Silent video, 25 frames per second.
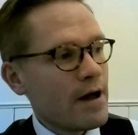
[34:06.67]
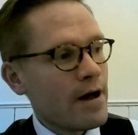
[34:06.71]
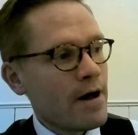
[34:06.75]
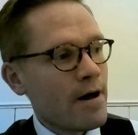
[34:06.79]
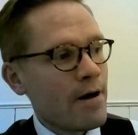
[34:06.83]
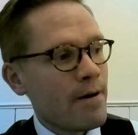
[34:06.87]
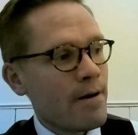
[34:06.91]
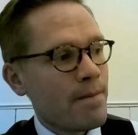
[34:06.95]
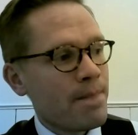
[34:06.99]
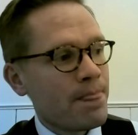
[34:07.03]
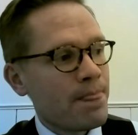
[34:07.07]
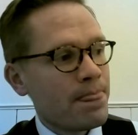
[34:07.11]

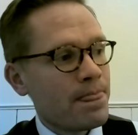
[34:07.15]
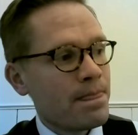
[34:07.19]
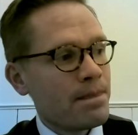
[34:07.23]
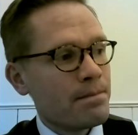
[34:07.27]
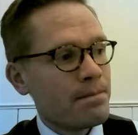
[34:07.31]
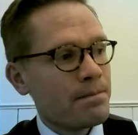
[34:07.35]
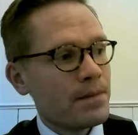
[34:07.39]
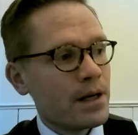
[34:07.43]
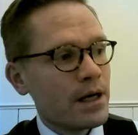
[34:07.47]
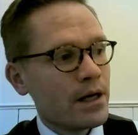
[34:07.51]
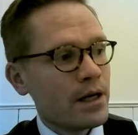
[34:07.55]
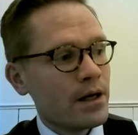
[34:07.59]

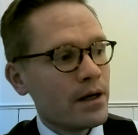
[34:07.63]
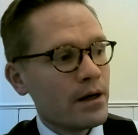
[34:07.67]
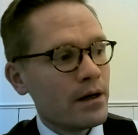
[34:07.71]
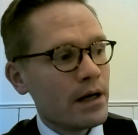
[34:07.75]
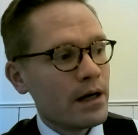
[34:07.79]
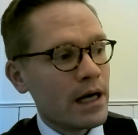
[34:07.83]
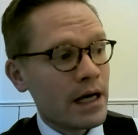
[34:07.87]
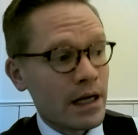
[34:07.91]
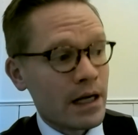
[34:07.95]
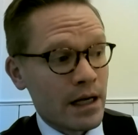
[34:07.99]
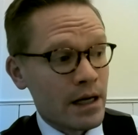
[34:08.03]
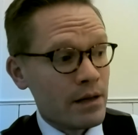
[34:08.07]
Um,
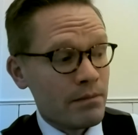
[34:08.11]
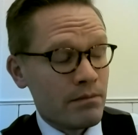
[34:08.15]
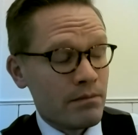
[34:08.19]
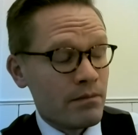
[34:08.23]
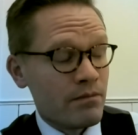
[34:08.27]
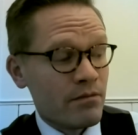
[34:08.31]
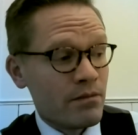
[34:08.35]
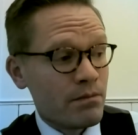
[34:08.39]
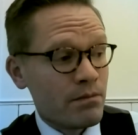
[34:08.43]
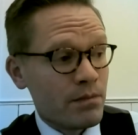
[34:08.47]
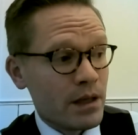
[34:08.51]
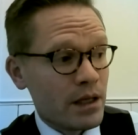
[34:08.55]
uh, and I've
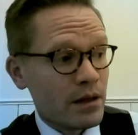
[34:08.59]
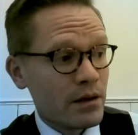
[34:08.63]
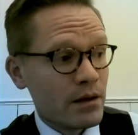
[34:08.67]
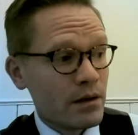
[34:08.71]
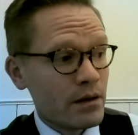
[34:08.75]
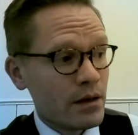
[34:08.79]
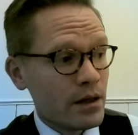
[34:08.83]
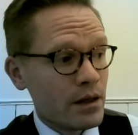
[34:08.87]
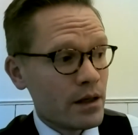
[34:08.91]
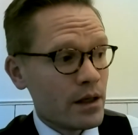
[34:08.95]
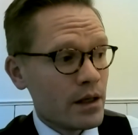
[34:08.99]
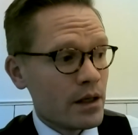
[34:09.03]

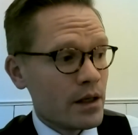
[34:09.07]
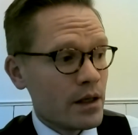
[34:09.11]
been,